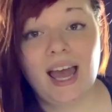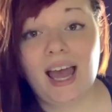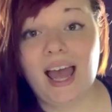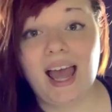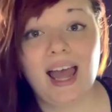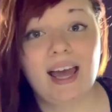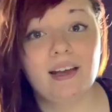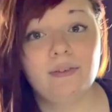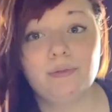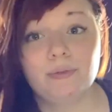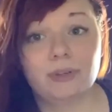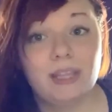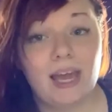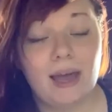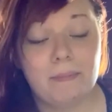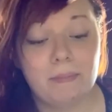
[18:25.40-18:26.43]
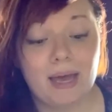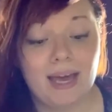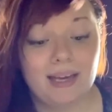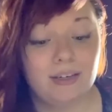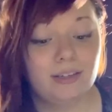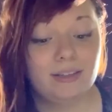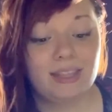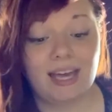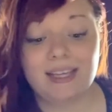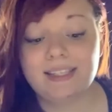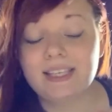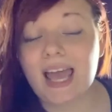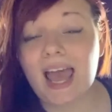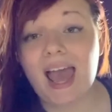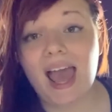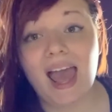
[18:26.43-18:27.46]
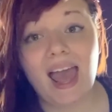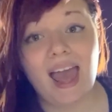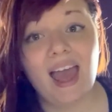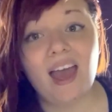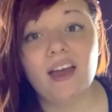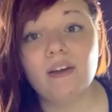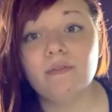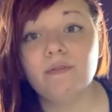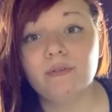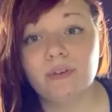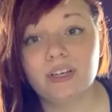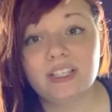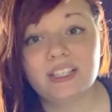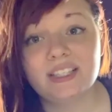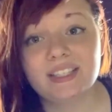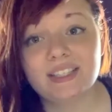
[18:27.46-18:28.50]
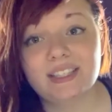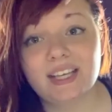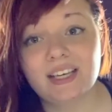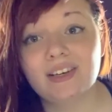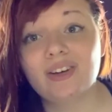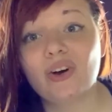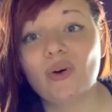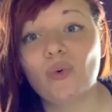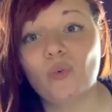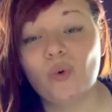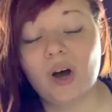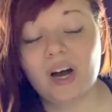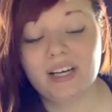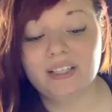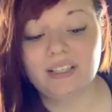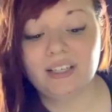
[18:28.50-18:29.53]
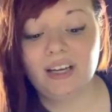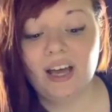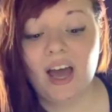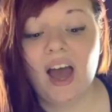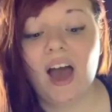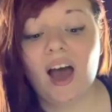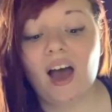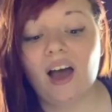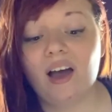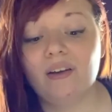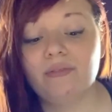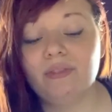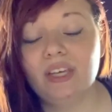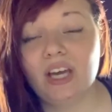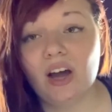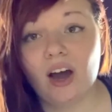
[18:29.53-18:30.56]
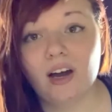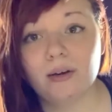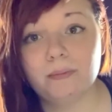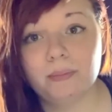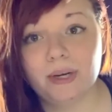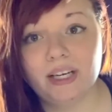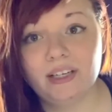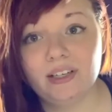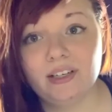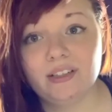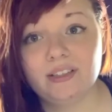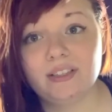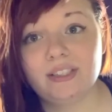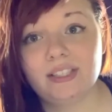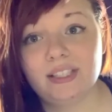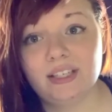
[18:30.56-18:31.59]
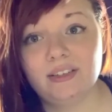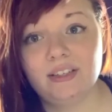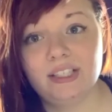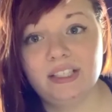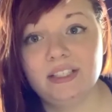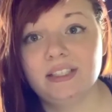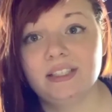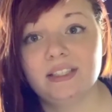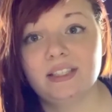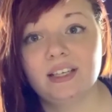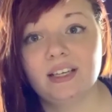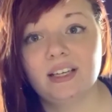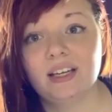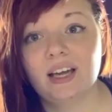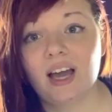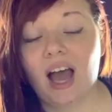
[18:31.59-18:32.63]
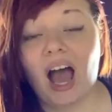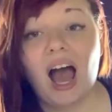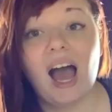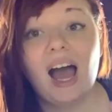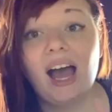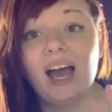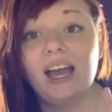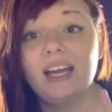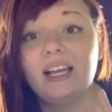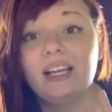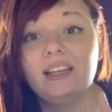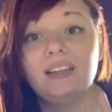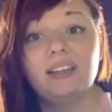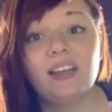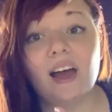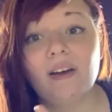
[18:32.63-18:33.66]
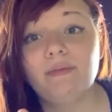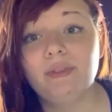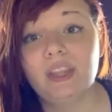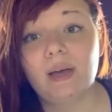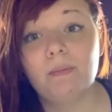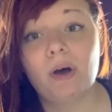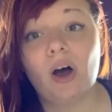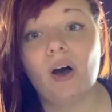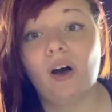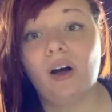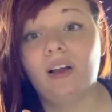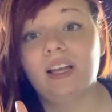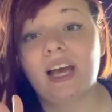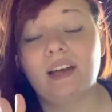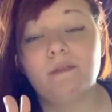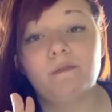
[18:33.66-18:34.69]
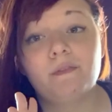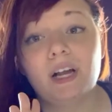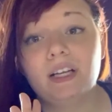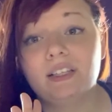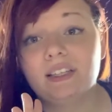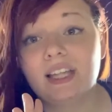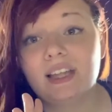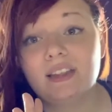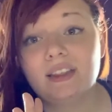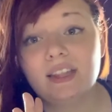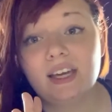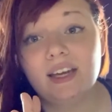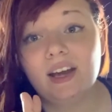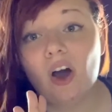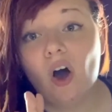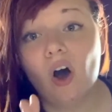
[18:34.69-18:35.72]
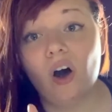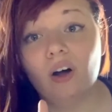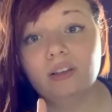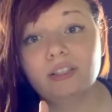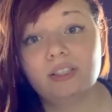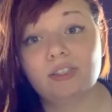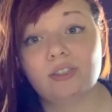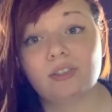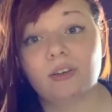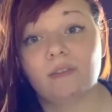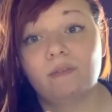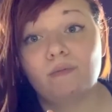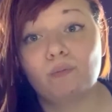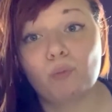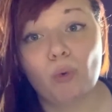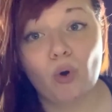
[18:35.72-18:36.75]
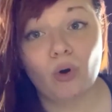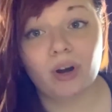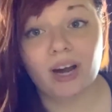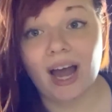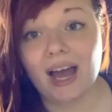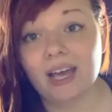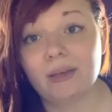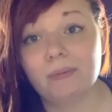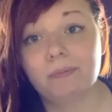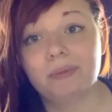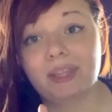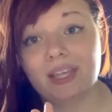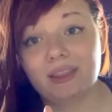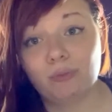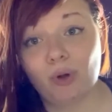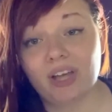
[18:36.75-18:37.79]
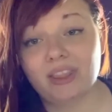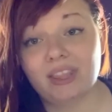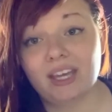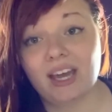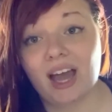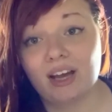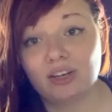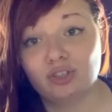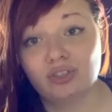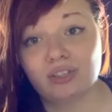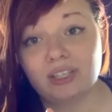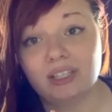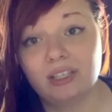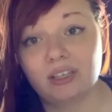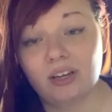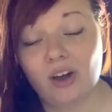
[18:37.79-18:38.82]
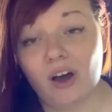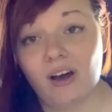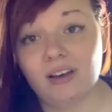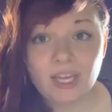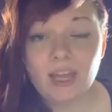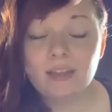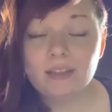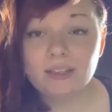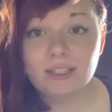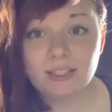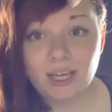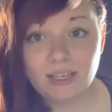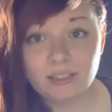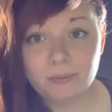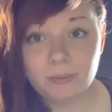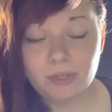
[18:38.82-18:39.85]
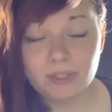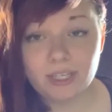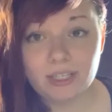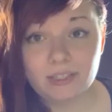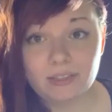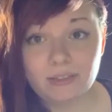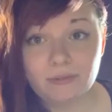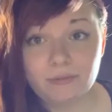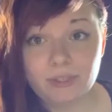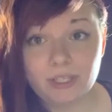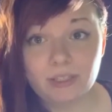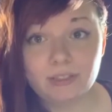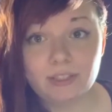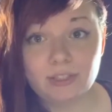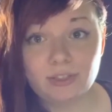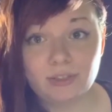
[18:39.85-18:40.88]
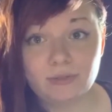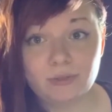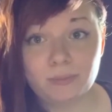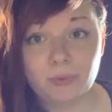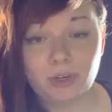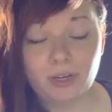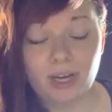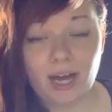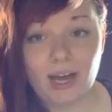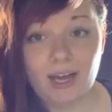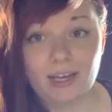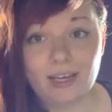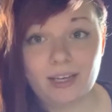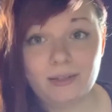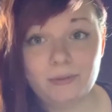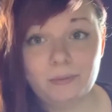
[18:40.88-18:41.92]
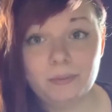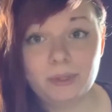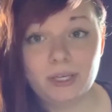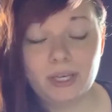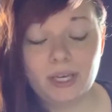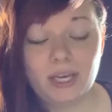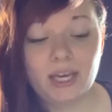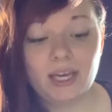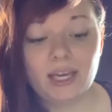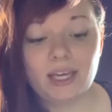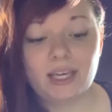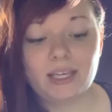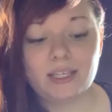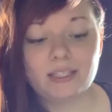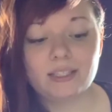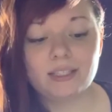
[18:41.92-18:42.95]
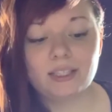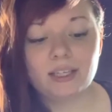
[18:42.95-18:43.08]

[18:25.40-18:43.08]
and for that matter, that's every single one of the Heartbreakers series. I loved them all and felt that they all deserved more hype than what they actually got. The next book I feel deserves more hype is